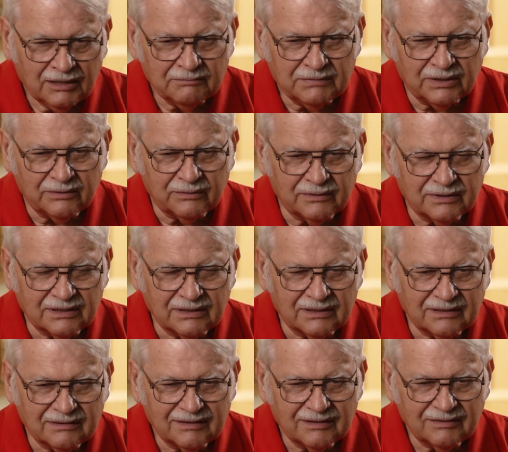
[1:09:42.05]
But when
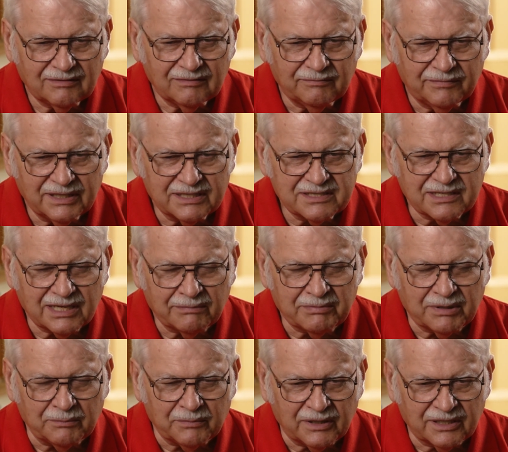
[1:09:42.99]
bus
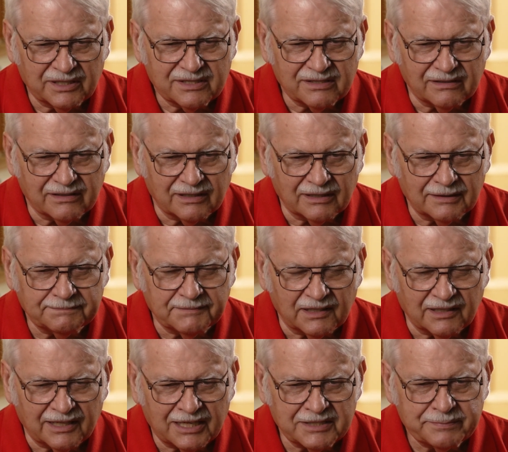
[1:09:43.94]
stopped at Marshall, there the
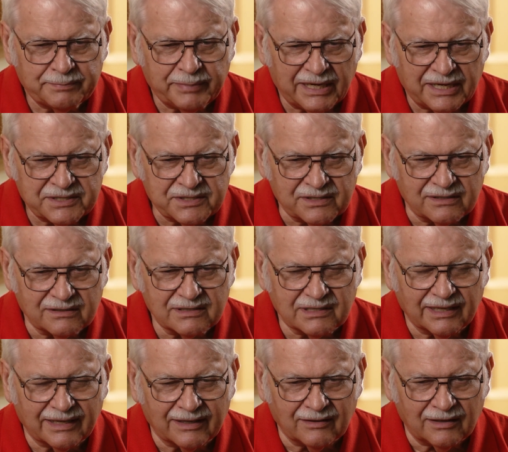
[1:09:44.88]
last passengers
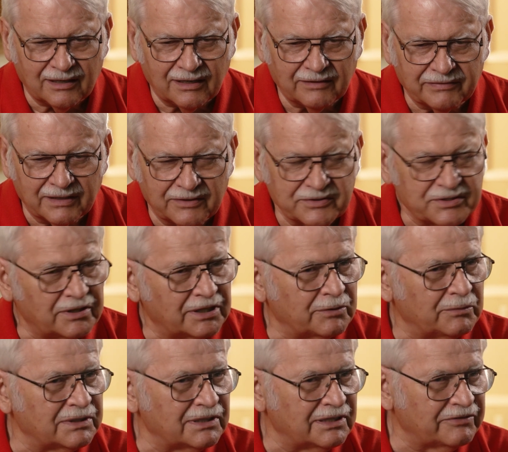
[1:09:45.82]
got off. I was the
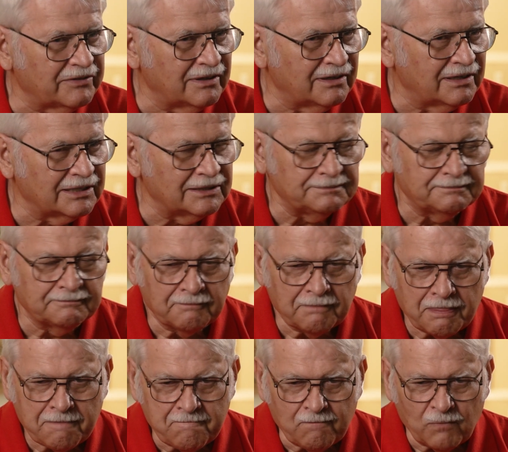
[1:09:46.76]
only one left on it.
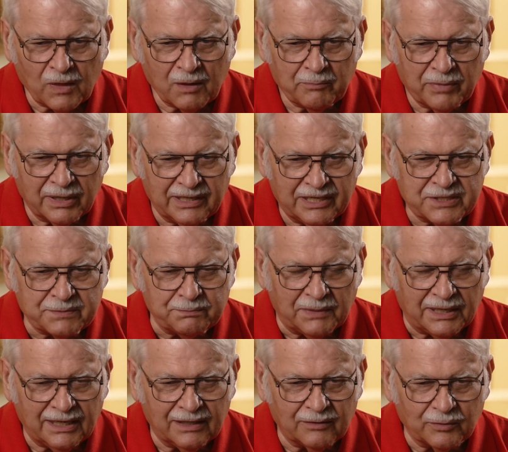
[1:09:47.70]
But each
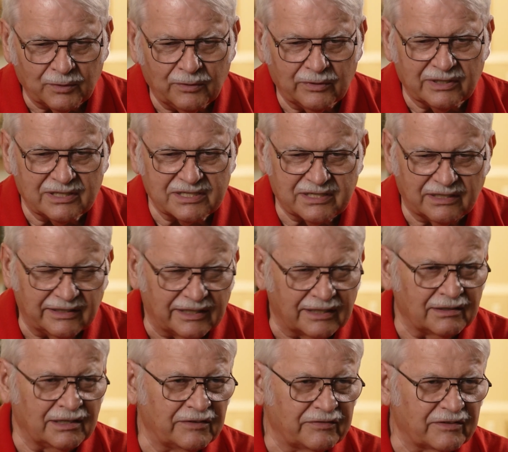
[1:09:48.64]
mile road, I was
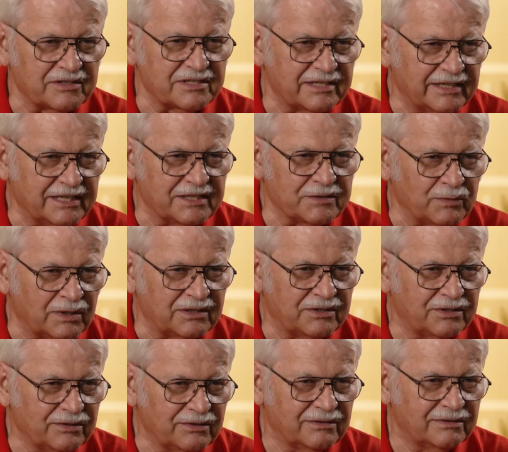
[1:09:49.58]
clicking off the seats, one,
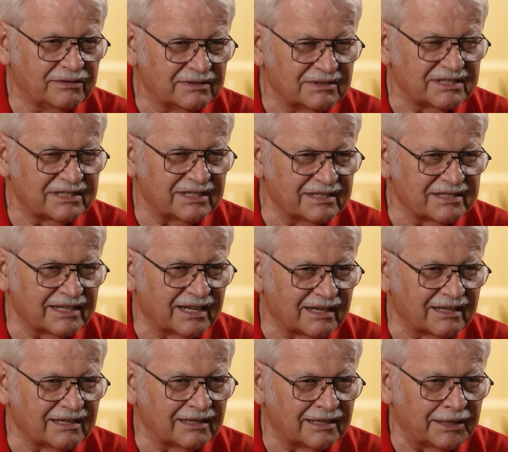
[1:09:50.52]
two seats at
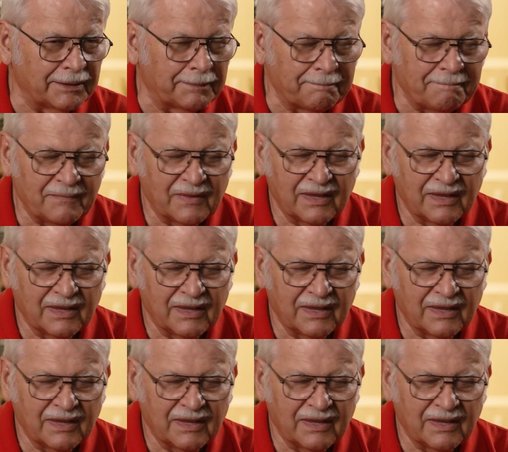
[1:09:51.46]
a time.